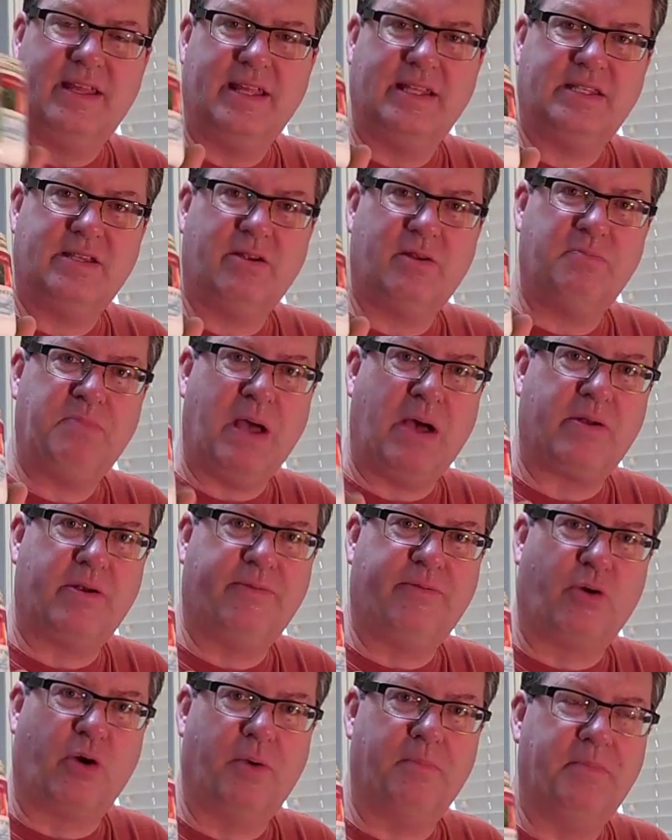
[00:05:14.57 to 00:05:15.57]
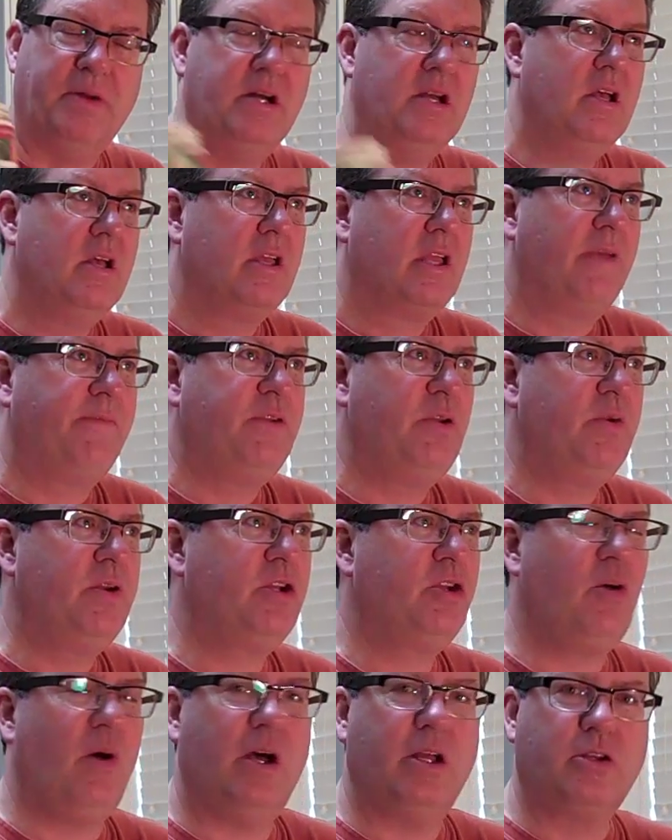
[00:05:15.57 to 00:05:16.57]
It's here in powder form. If you were
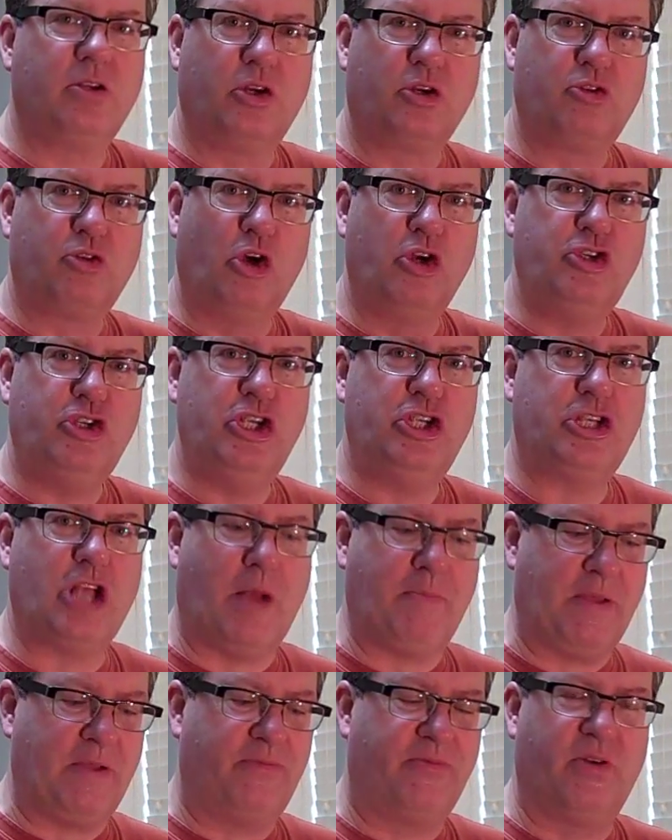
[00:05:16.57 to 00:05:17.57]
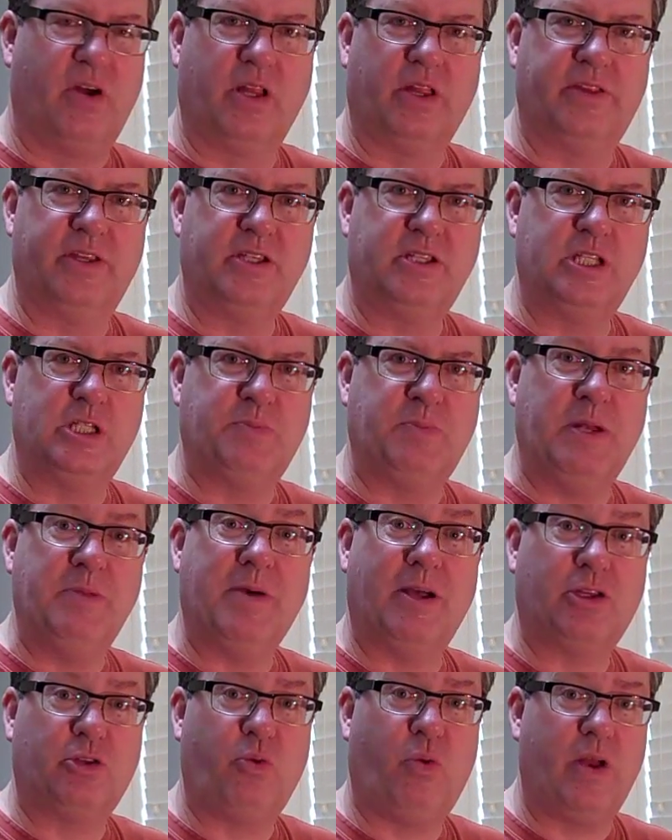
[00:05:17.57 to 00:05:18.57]
to go out and go grocery shopping for all of this, you'd spend
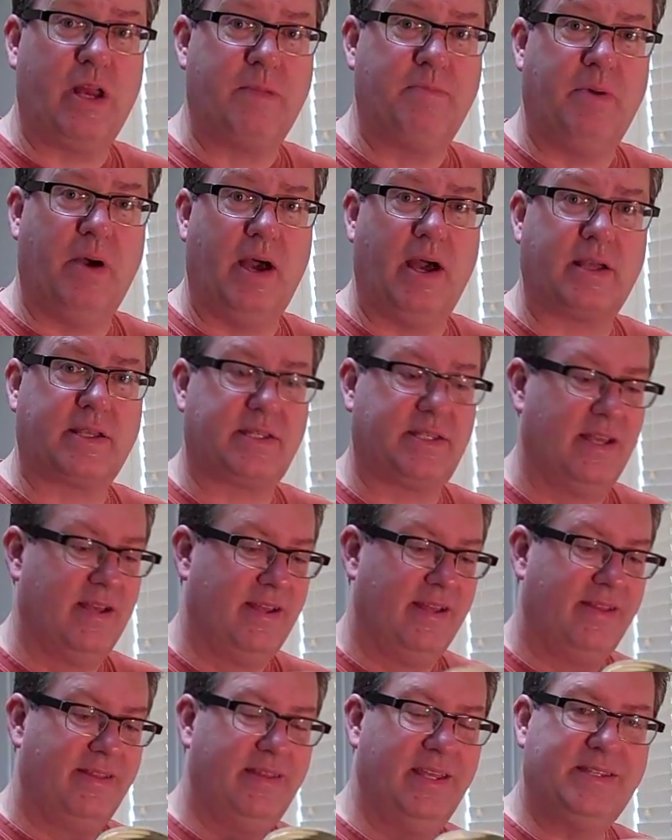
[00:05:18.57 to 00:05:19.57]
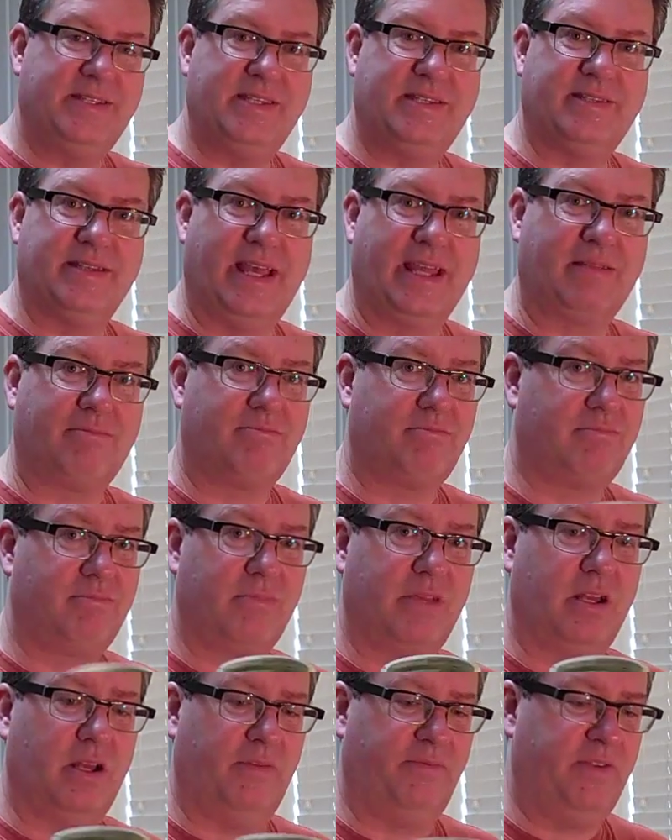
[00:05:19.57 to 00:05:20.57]
about 20 bucks. This is like,
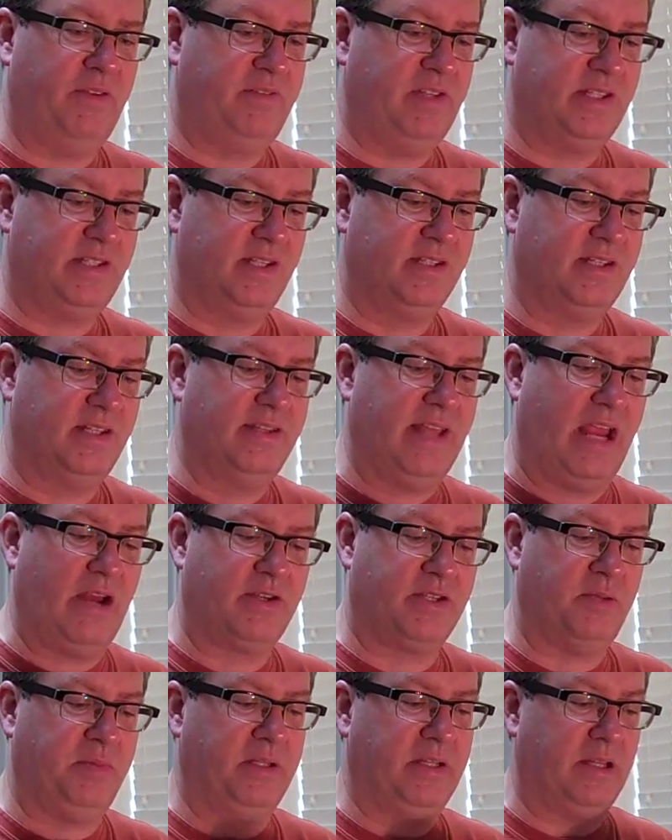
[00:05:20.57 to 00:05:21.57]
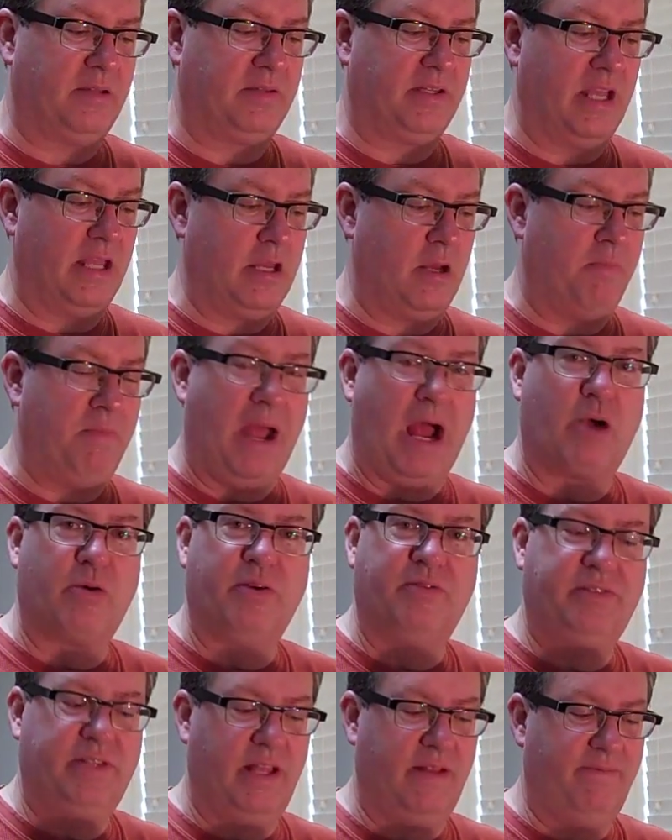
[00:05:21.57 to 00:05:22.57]
I don't know, 50 cents a day or something to get your
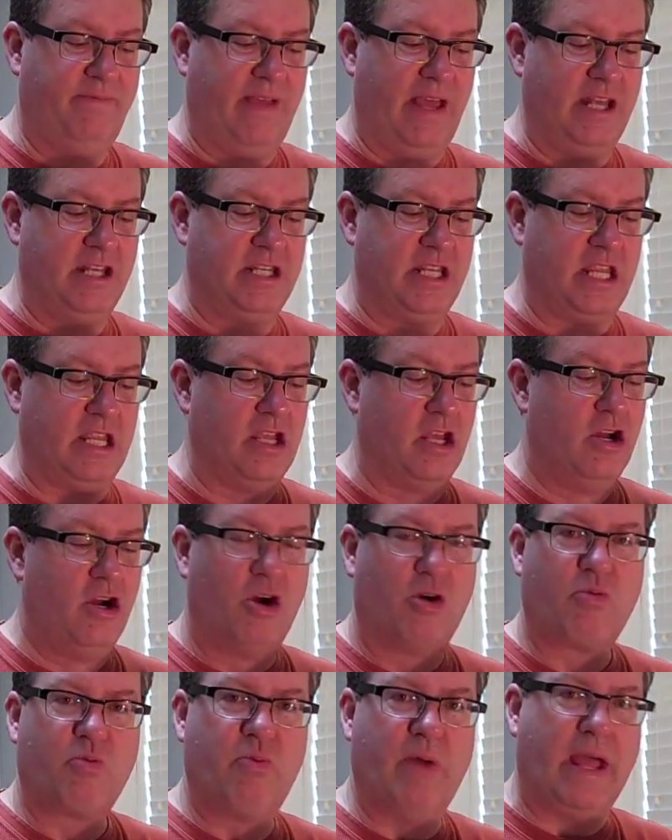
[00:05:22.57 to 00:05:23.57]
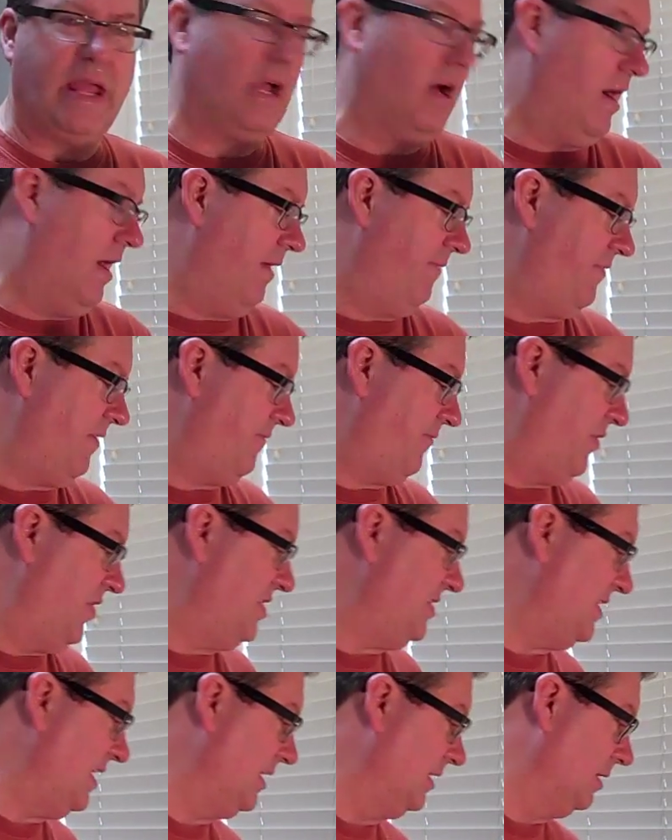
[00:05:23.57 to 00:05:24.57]
Power of 10 Veggie right off.
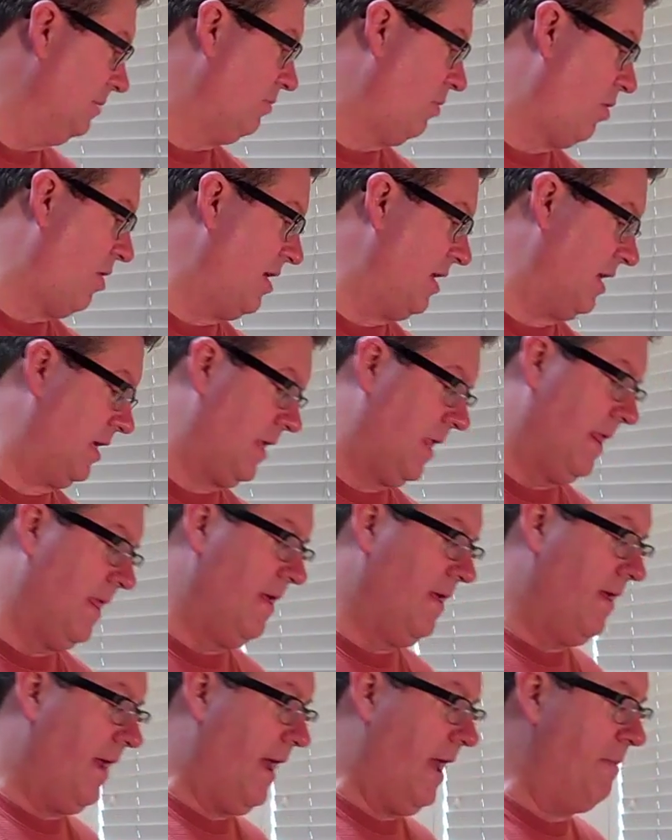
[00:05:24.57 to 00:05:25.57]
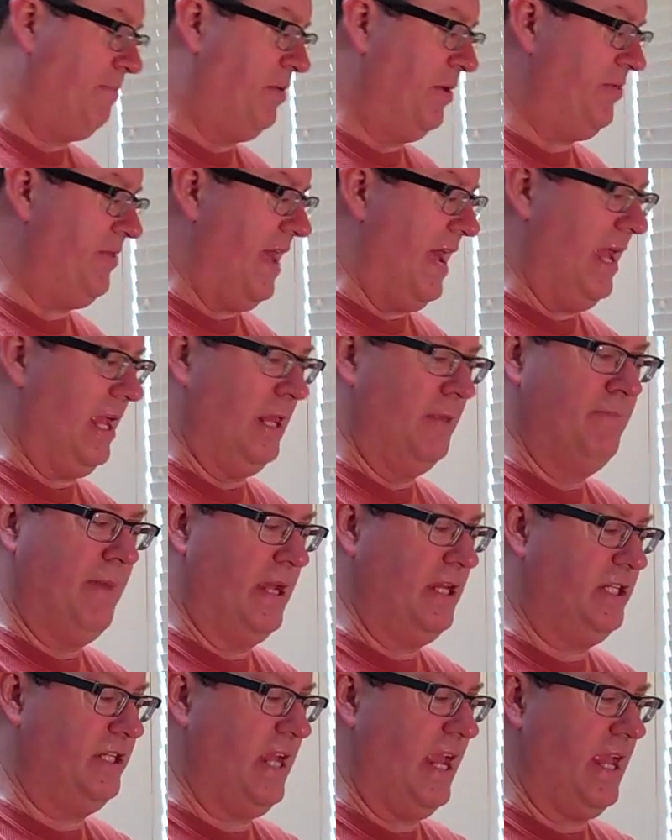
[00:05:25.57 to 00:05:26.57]
First thing in the morning, I put that in
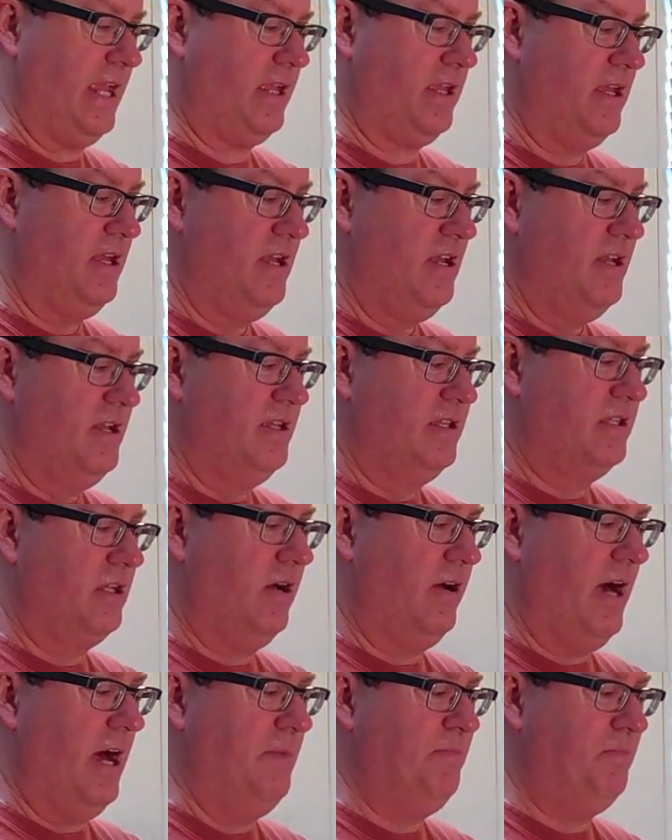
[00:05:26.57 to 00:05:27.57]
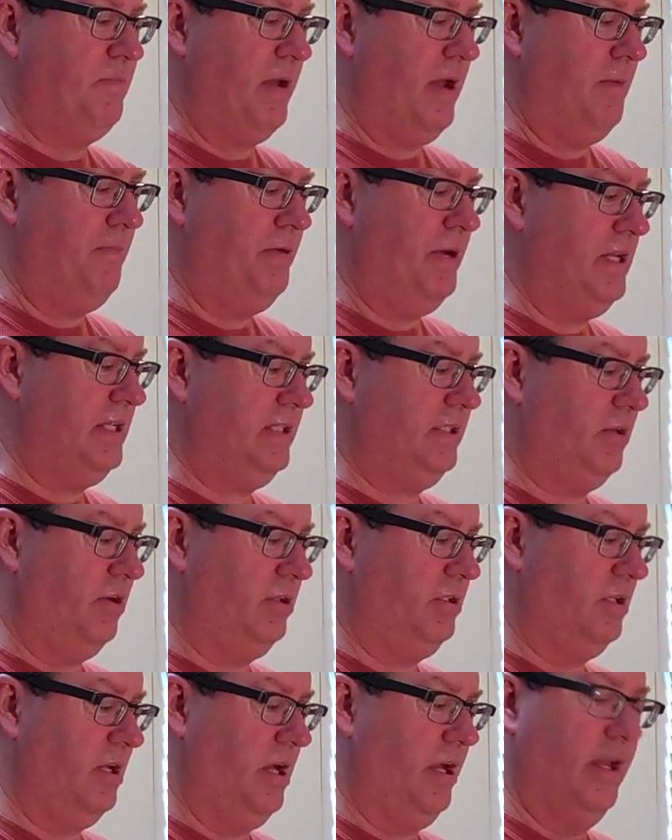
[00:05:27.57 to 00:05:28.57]
my shake. So I'm pretty
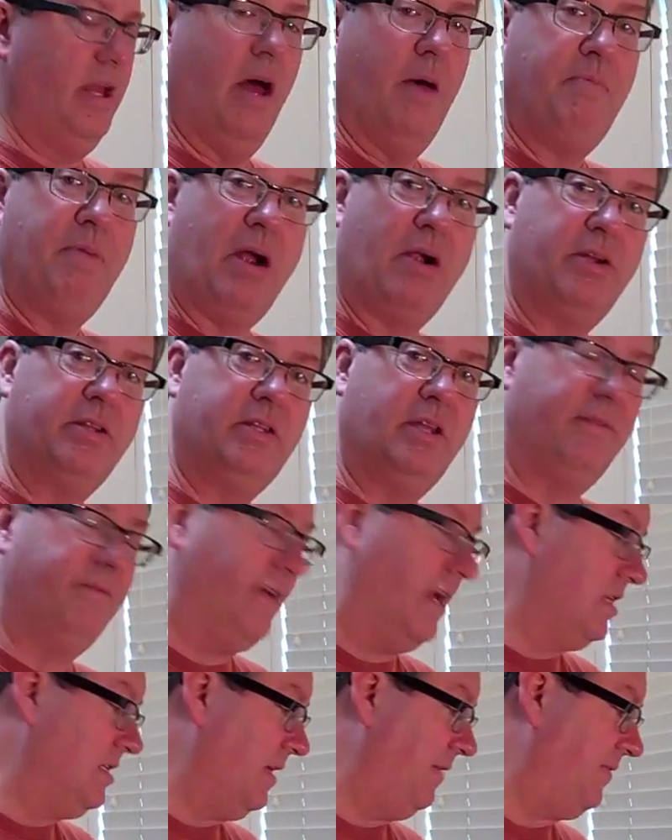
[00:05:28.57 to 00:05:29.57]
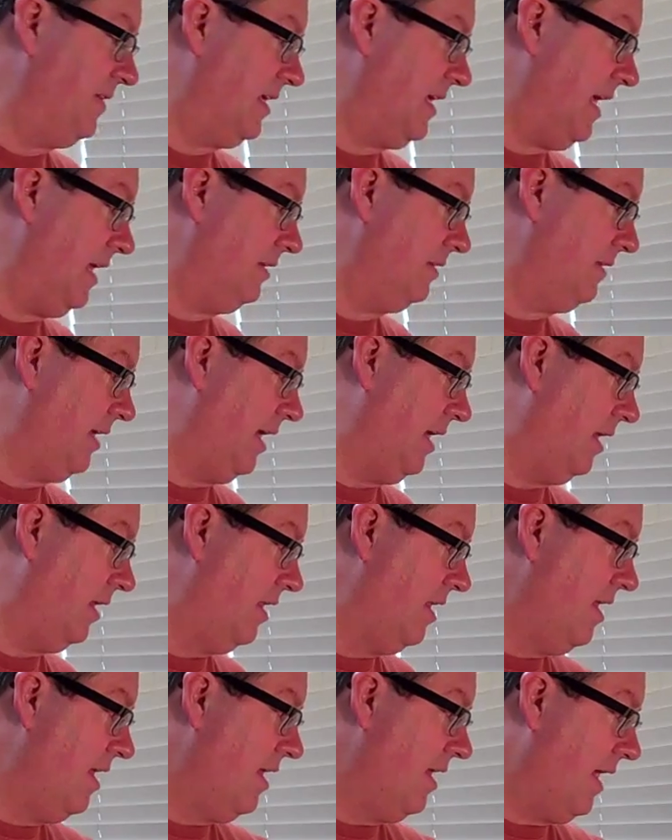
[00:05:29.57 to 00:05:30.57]
stoked on Power of 10 Veggie, if you can't
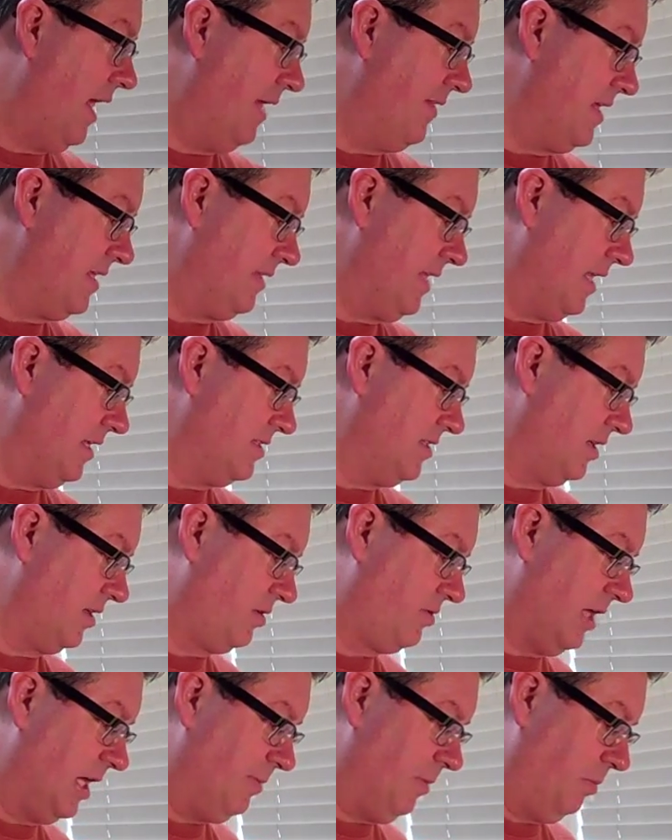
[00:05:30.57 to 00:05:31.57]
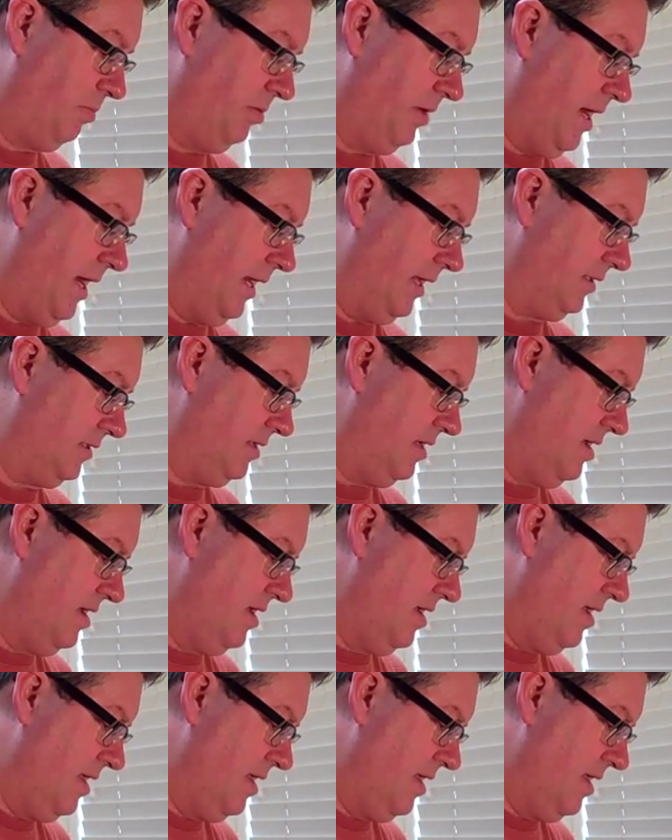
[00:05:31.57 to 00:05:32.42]
tell. I think that is an incredible product.